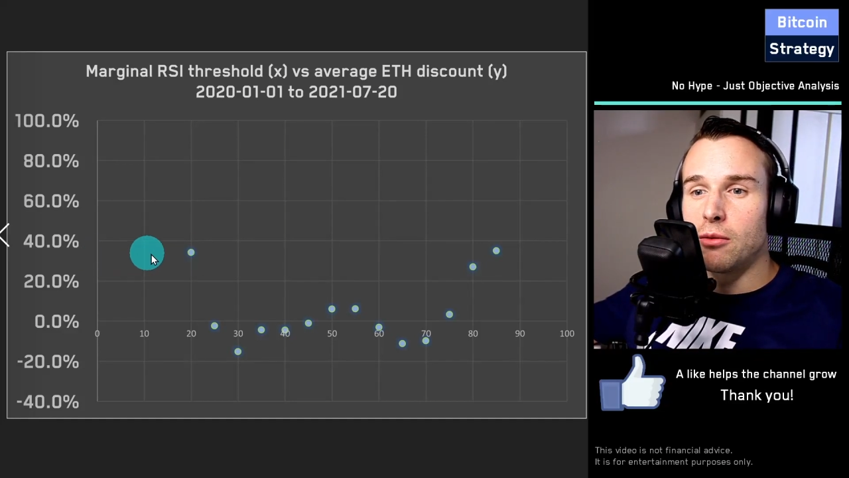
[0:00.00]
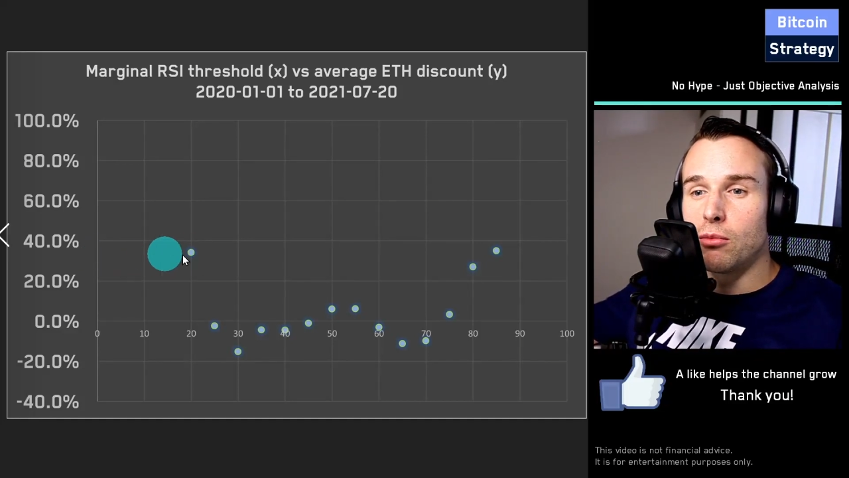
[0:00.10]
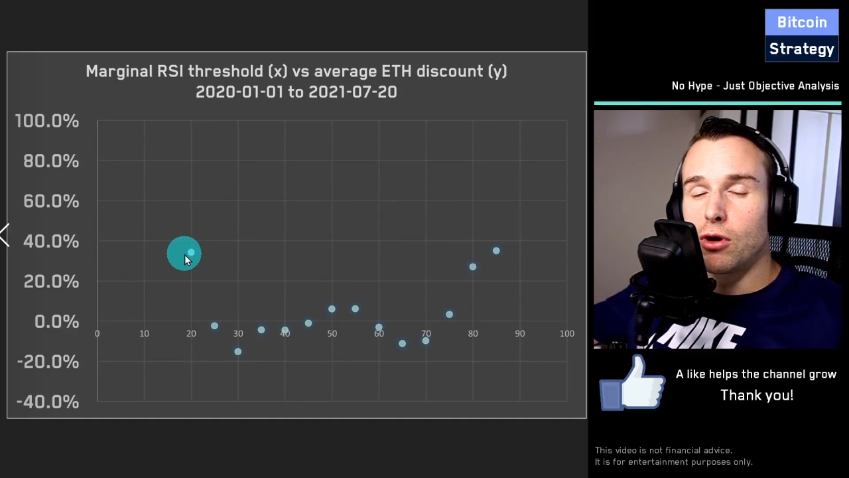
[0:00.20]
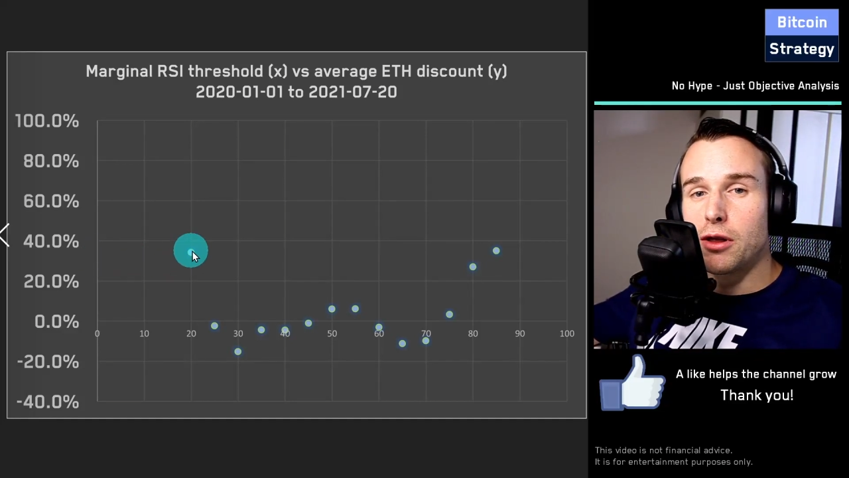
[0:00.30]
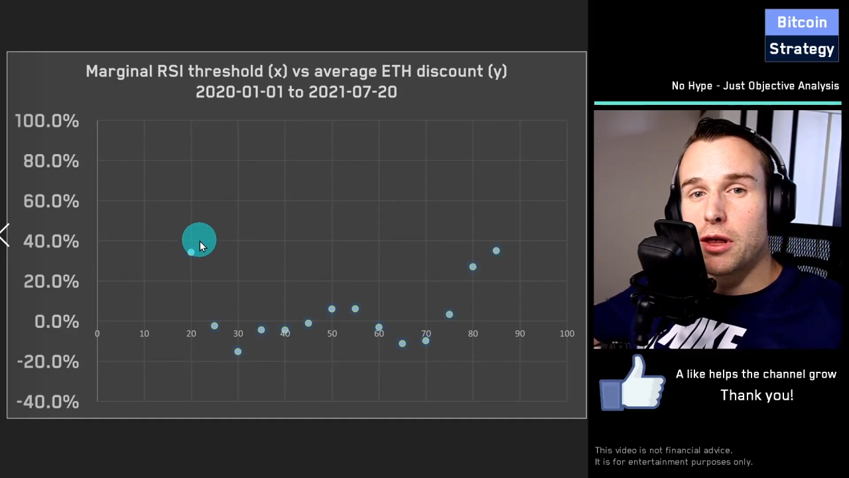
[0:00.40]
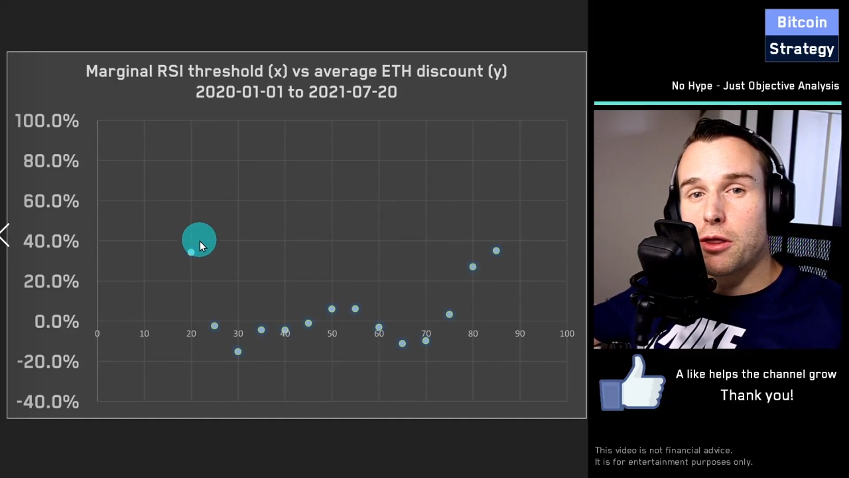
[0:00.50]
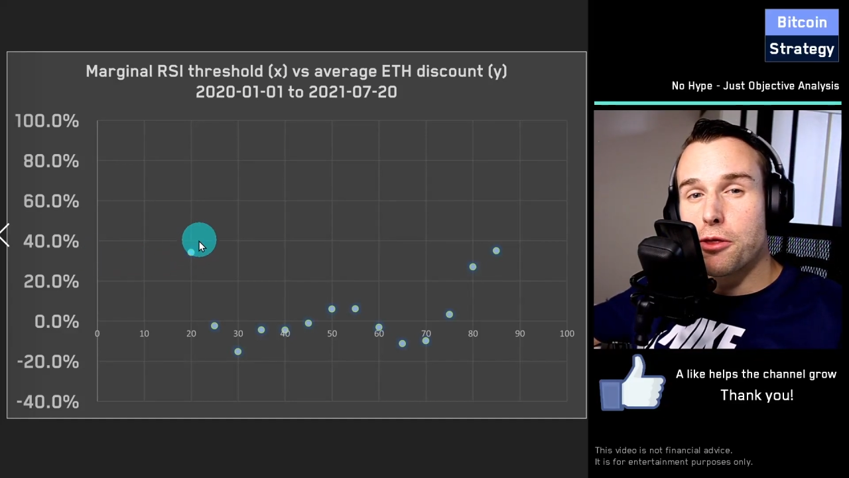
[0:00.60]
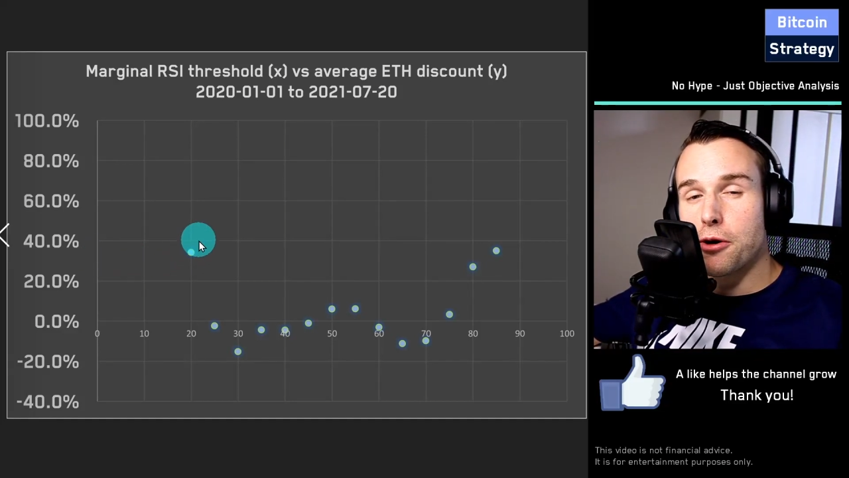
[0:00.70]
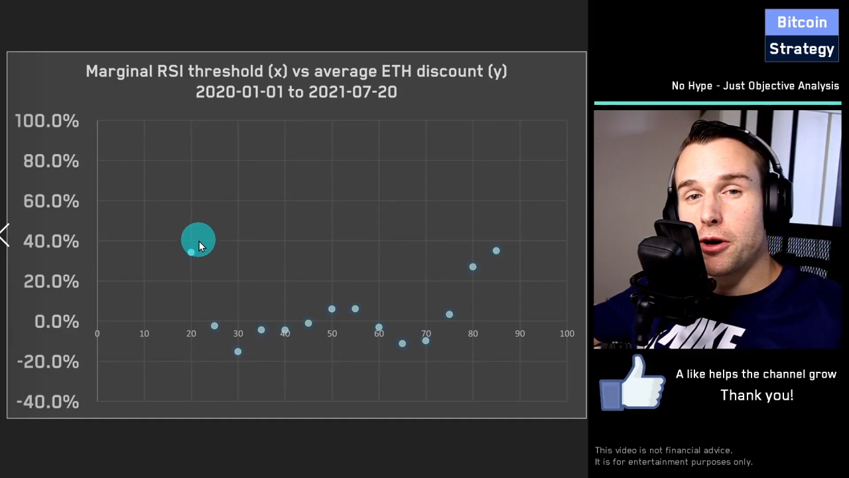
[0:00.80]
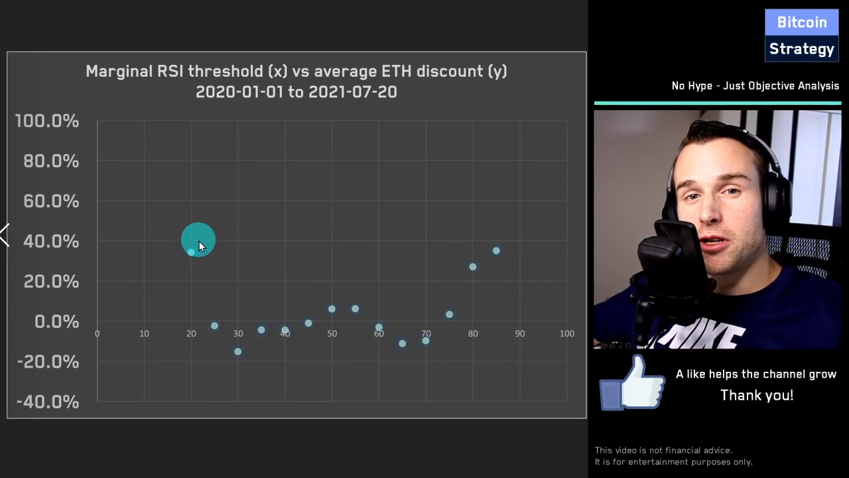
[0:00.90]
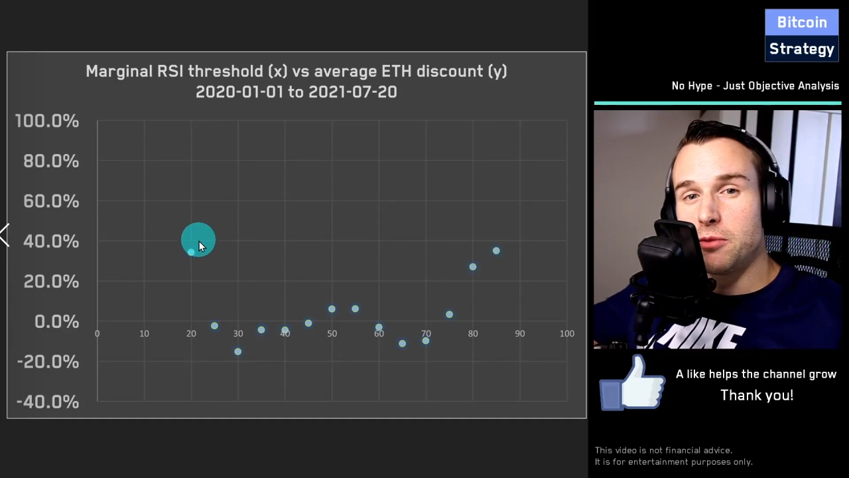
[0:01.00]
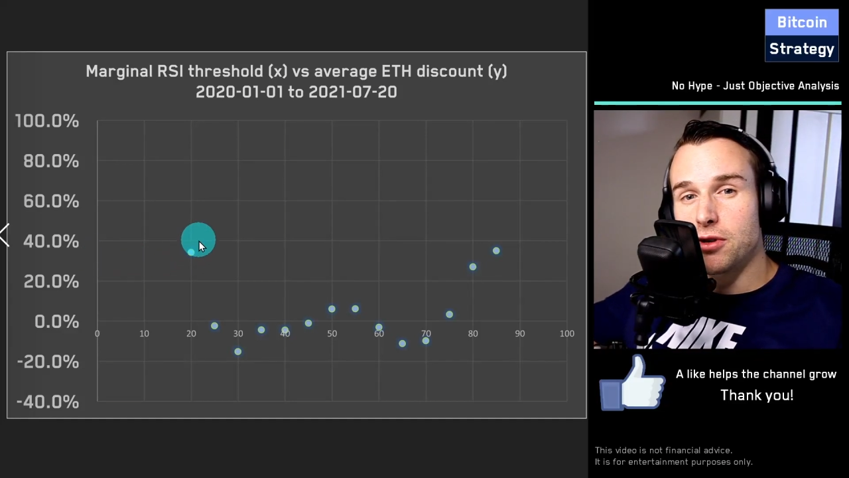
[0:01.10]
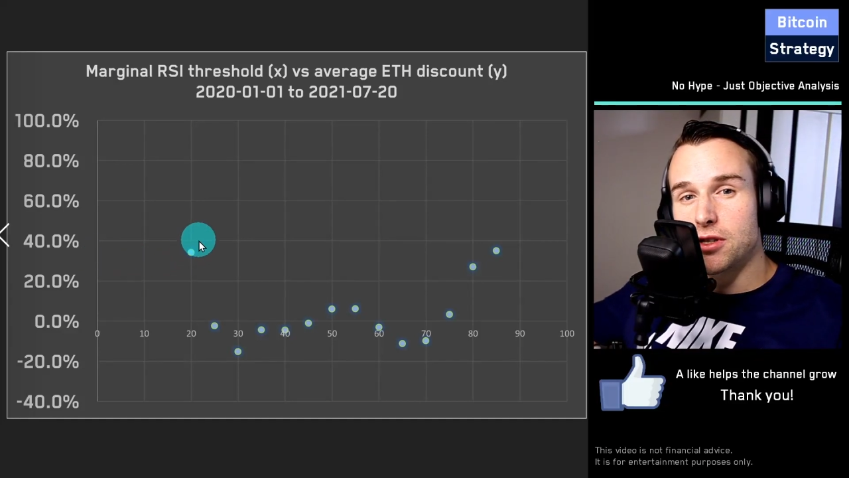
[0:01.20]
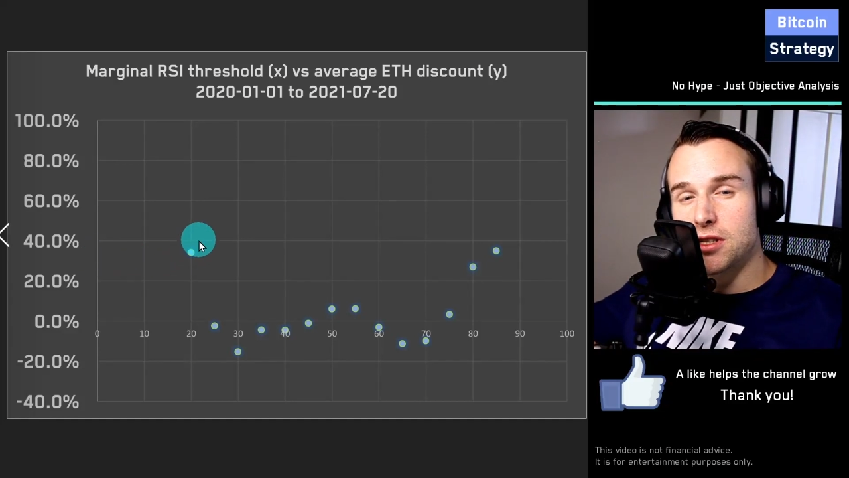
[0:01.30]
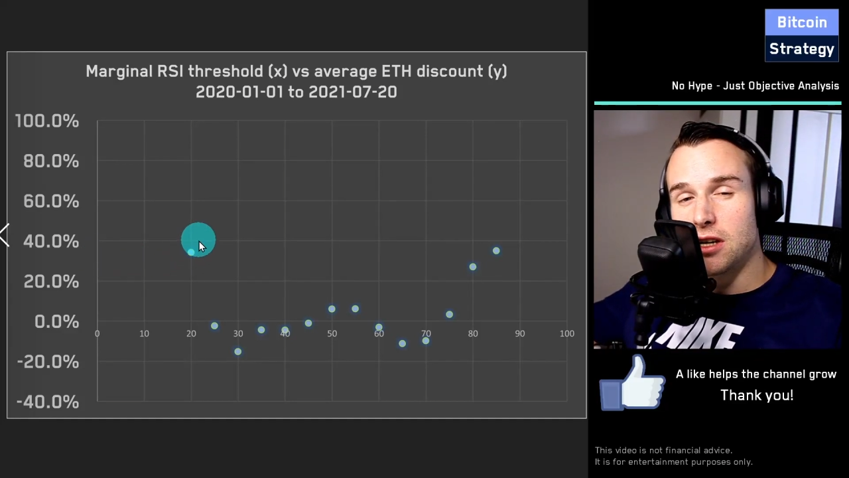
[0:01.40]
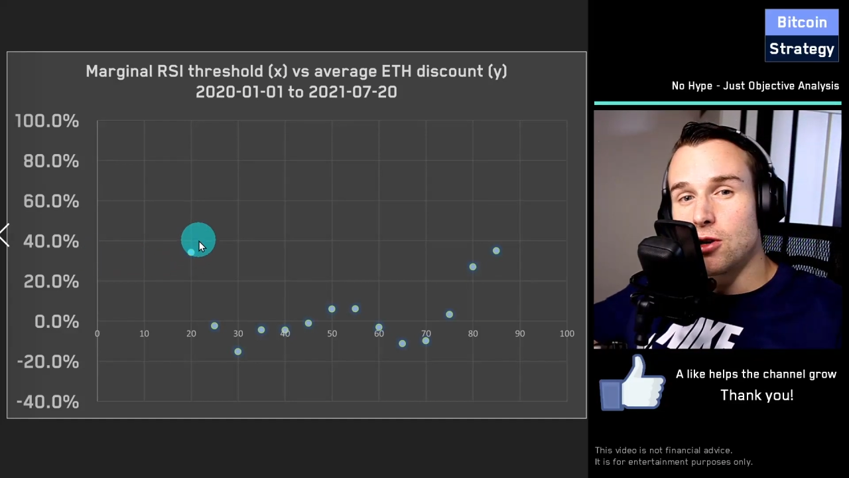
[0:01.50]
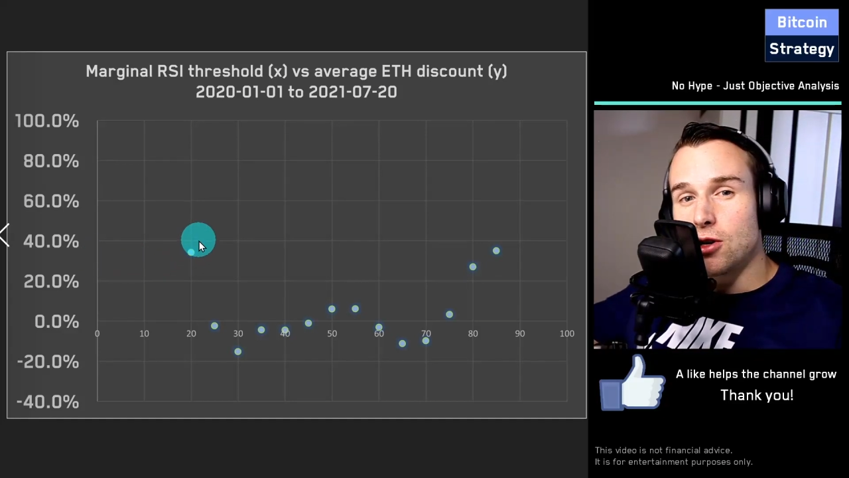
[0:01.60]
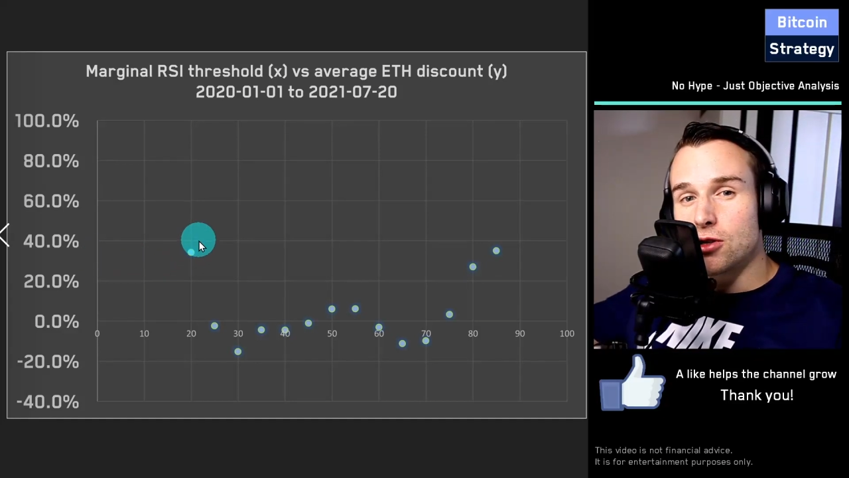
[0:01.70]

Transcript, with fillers: more than 30%.